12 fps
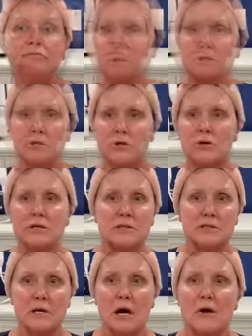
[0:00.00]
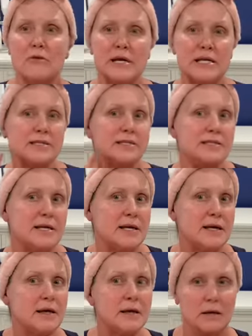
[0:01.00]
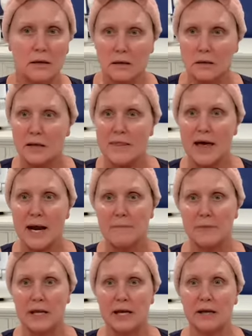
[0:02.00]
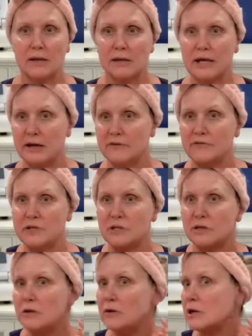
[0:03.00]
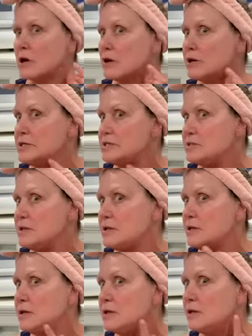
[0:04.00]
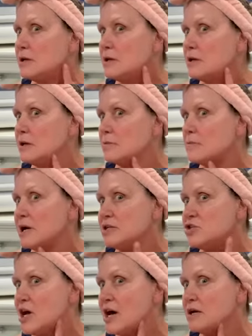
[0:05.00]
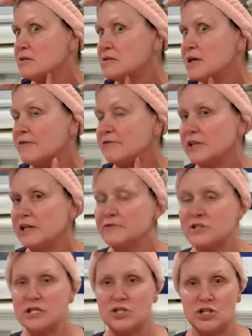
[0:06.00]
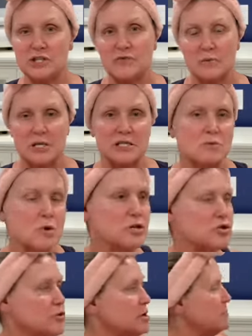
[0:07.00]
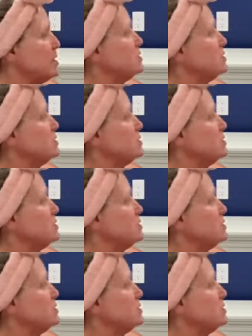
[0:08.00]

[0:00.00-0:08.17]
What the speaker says: So you can already see that I'm getting a lift. You can already see my jowls have lifted just from this one treatment.